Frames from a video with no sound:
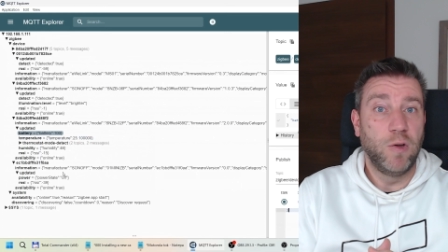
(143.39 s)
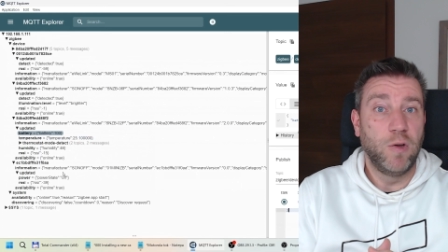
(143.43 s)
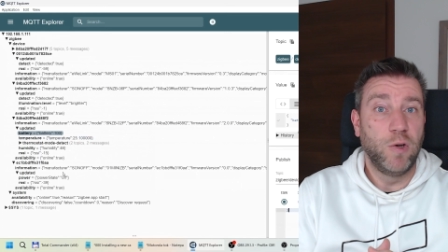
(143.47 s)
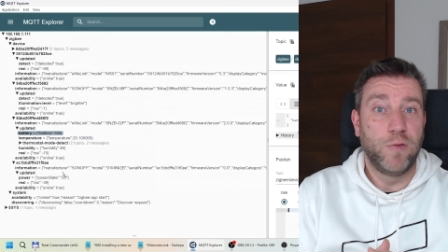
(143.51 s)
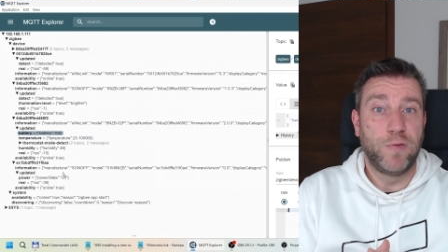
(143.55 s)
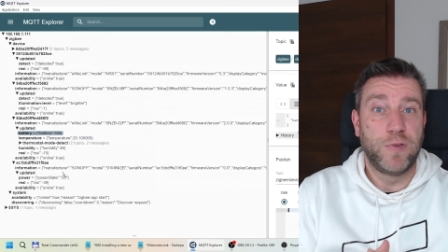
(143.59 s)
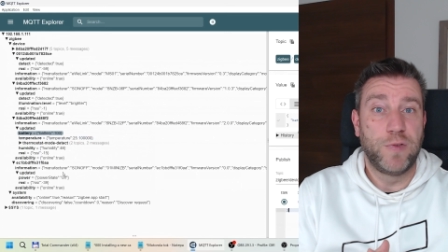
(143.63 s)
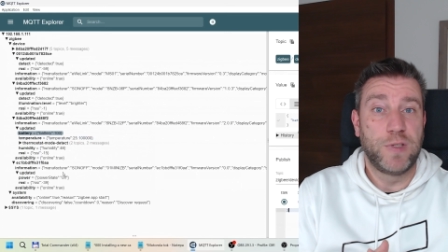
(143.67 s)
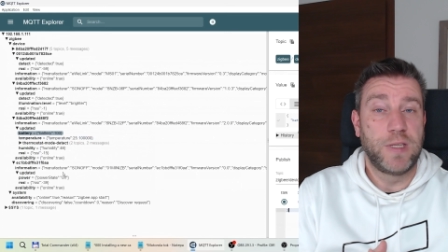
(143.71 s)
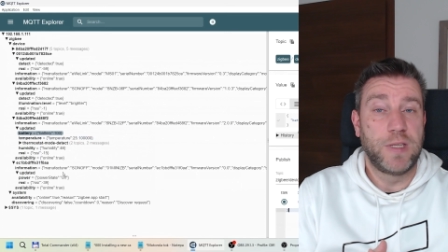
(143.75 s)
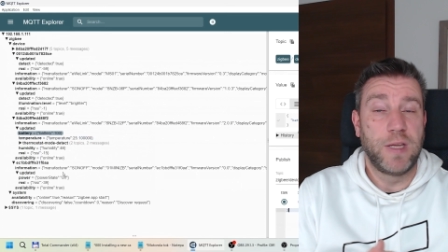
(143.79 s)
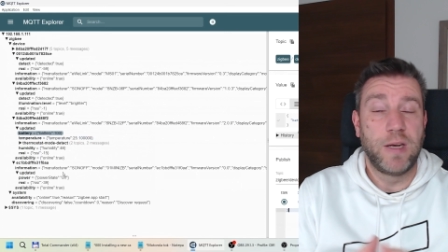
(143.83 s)
all
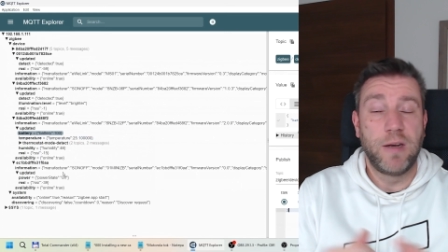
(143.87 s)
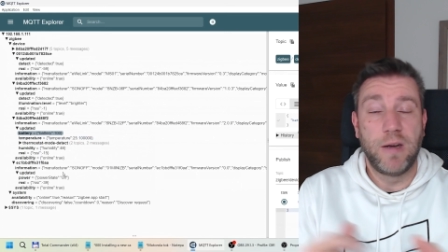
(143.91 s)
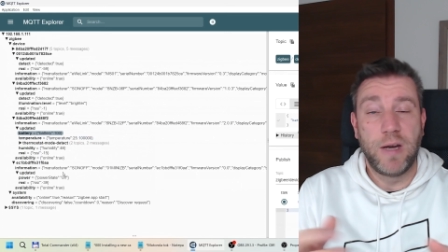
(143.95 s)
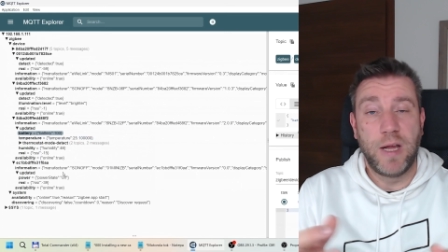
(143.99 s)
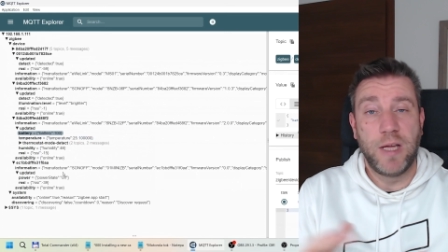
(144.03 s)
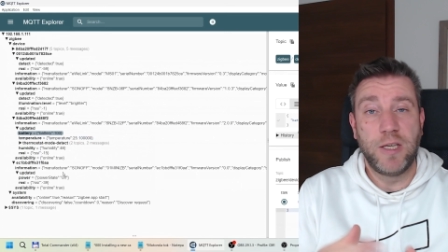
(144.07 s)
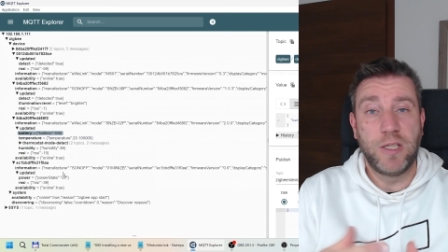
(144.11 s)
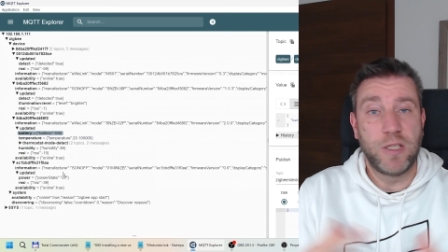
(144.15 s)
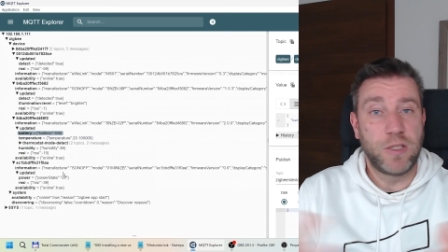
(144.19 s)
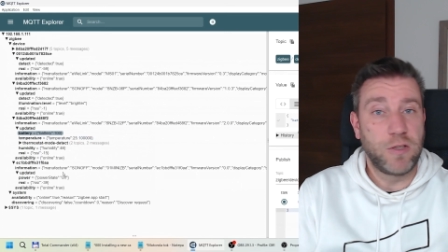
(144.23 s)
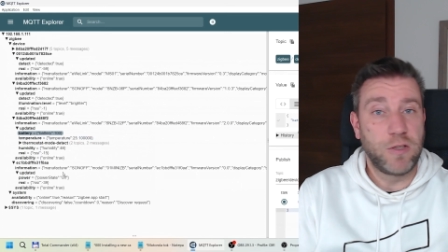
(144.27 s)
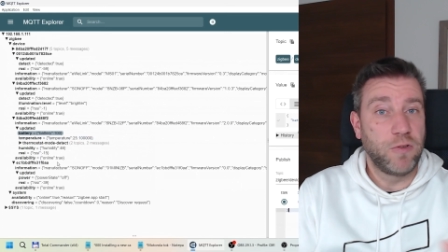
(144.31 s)
of a sudden
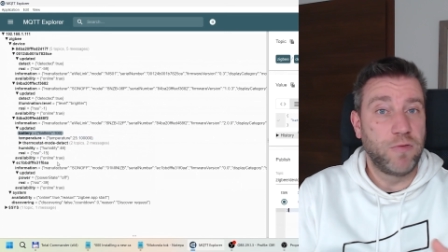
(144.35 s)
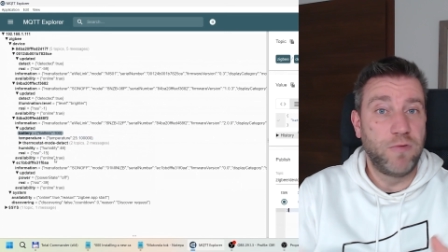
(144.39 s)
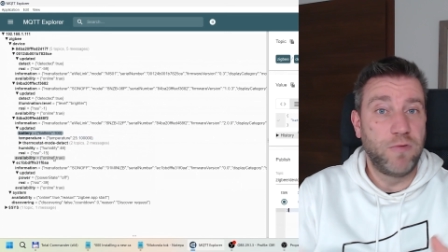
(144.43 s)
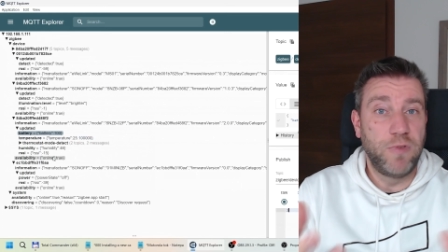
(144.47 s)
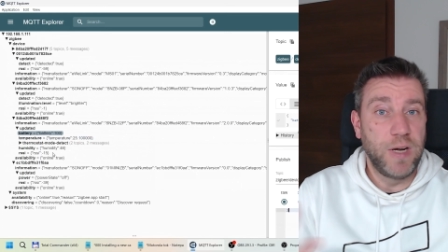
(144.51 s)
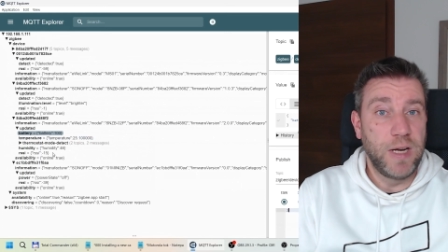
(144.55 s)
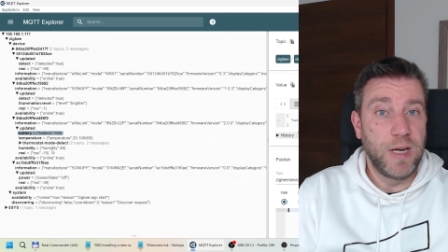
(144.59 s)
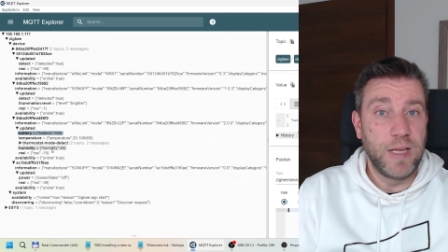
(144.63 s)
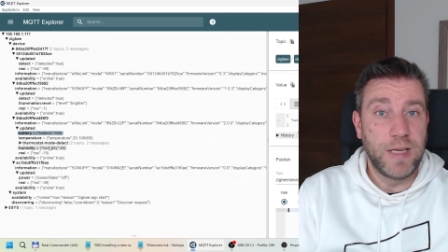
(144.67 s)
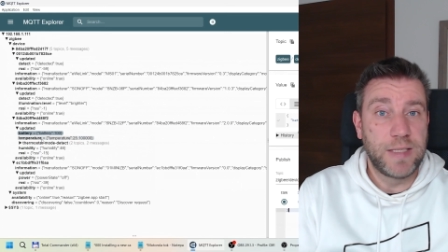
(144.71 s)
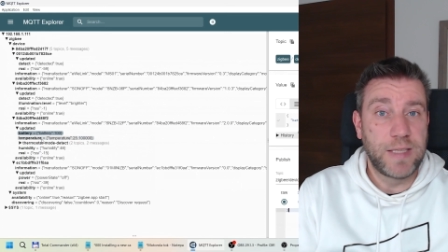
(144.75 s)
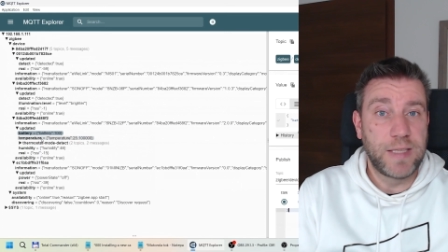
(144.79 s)
I just got
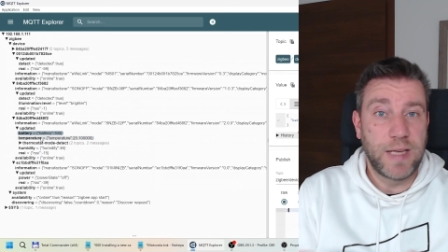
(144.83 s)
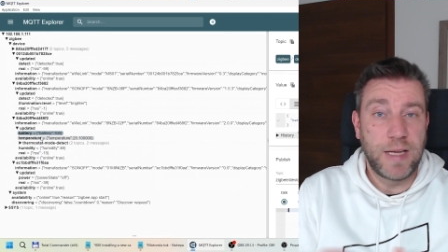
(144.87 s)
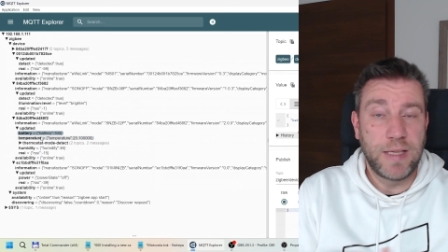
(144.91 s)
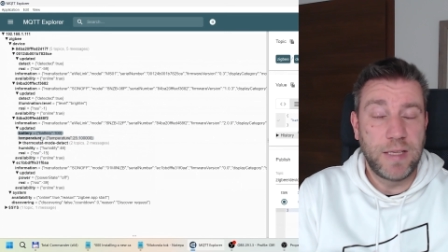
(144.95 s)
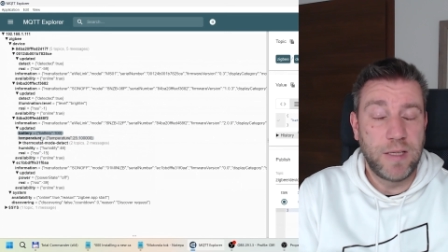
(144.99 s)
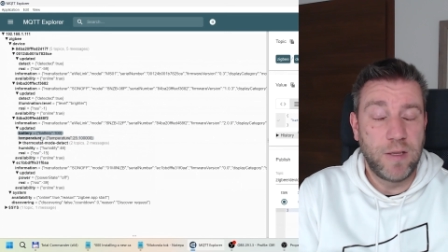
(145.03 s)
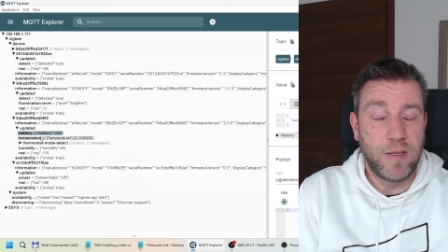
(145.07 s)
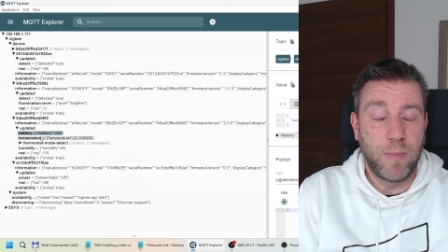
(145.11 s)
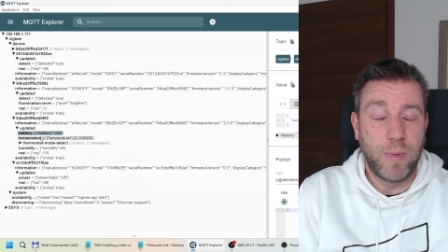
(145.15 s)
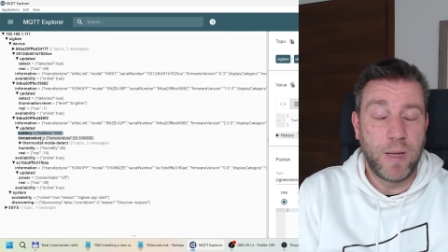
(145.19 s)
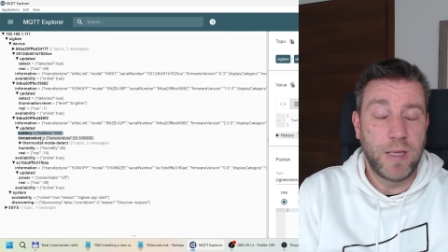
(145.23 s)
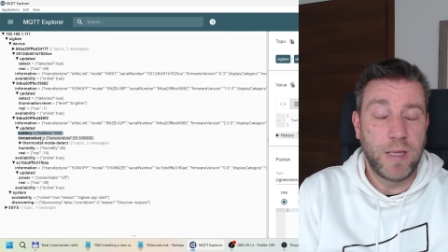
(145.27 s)
really
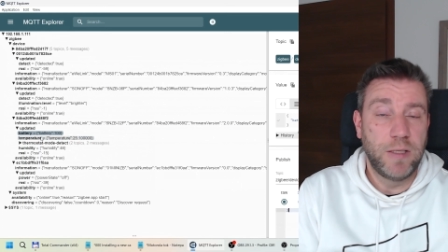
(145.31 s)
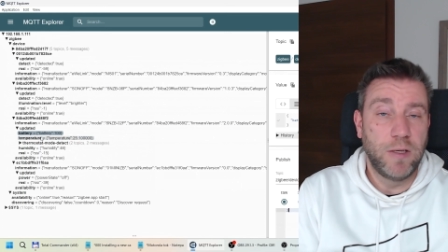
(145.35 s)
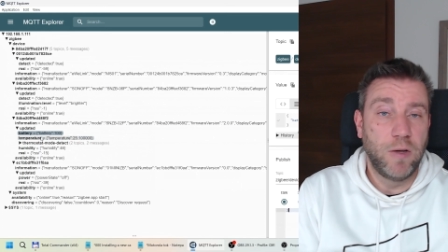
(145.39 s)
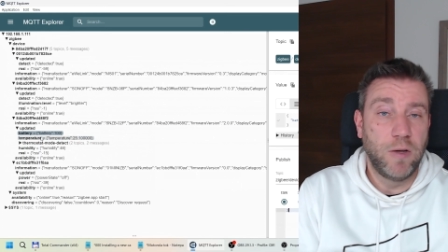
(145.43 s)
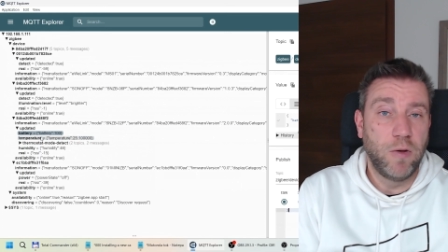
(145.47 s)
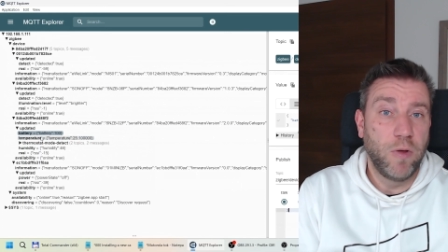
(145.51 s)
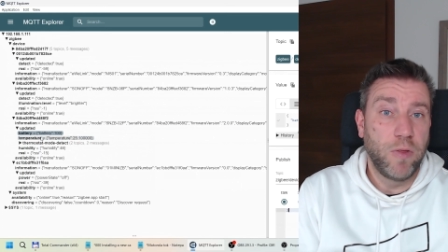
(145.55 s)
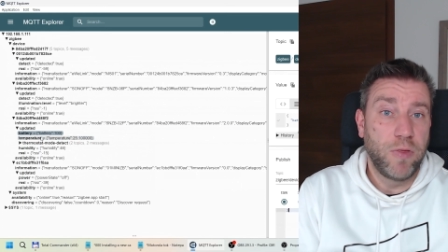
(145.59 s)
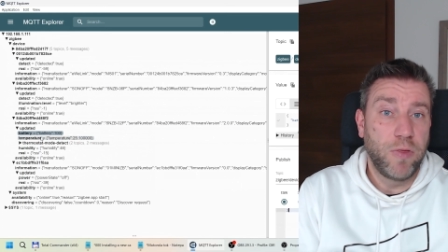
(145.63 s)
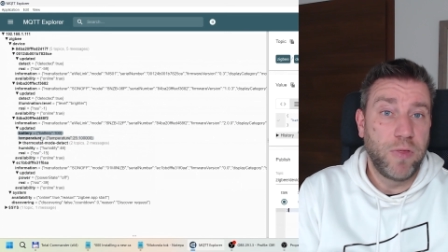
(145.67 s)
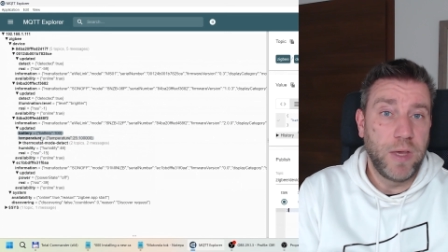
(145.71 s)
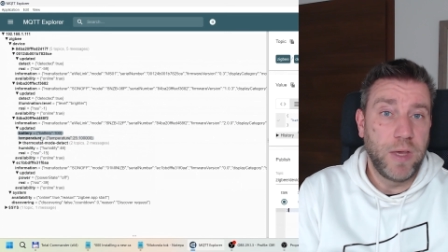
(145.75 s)
excited about the
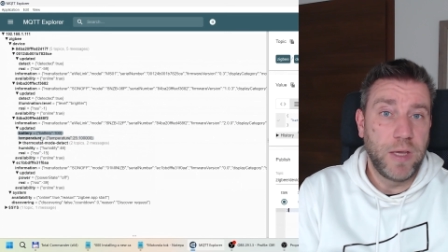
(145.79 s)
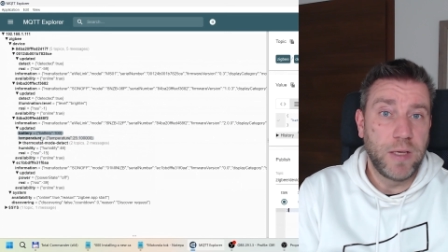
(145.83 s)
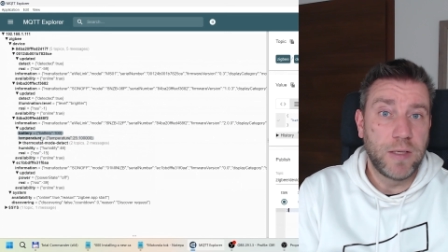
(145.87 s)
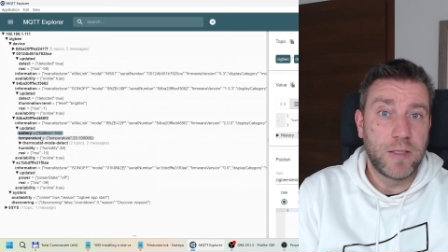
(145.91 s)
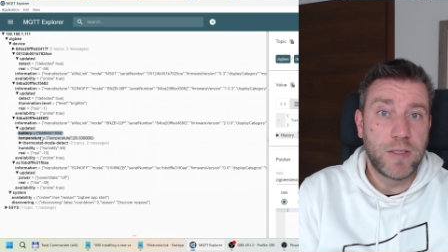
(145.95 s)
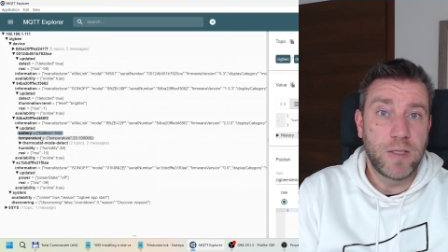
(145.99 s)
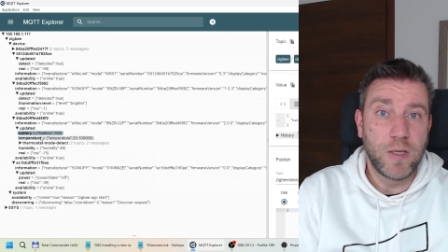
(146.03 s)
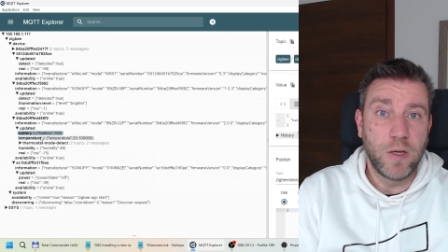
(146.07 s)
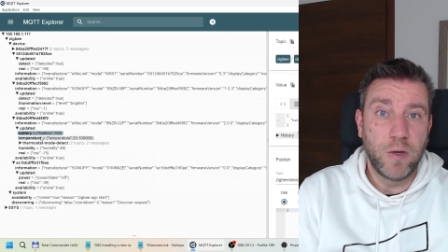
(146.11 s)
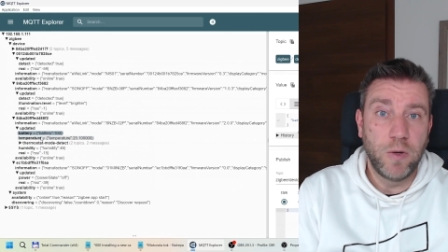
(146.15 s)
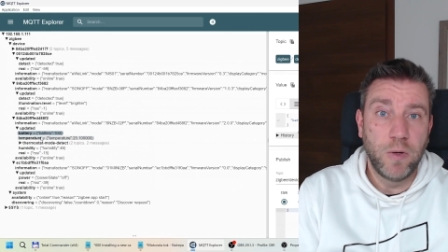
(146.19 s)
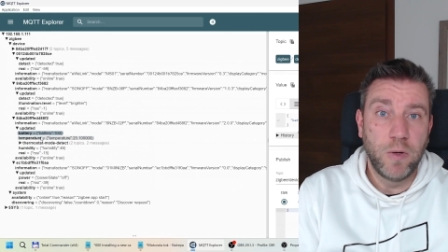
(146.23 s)
whole thing.
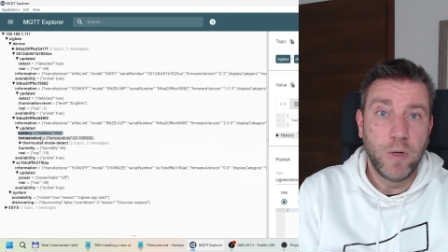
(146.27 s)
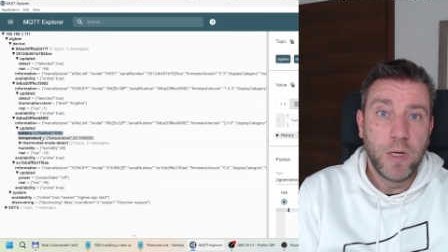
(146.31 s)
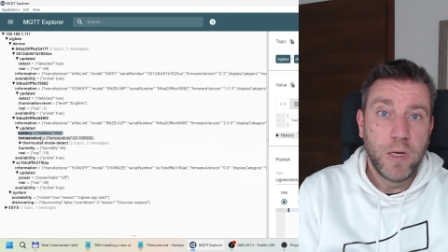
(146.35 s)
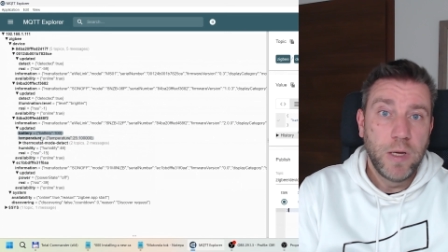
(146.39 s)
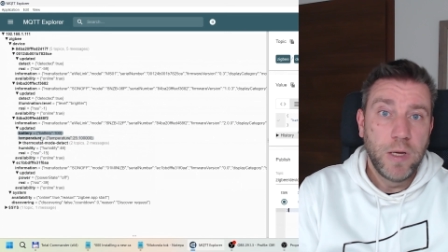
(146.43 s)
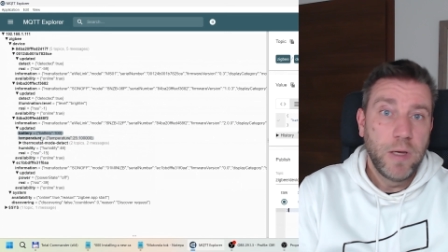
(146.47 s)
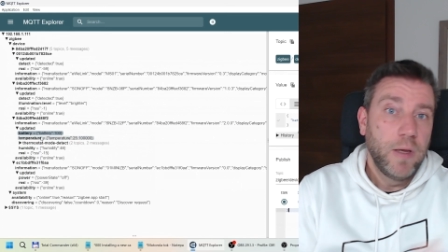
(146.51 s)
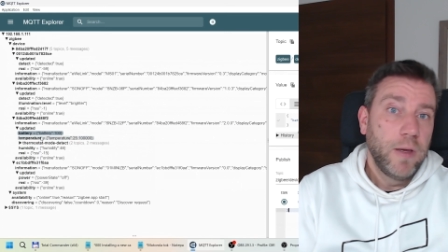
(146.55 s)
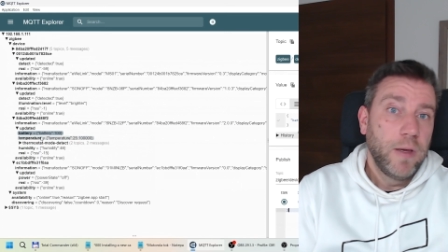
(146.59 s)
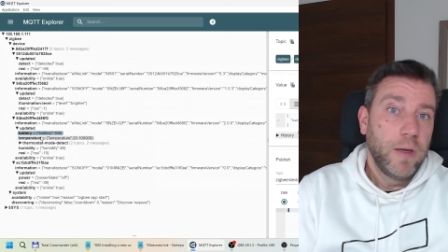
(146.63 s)
So,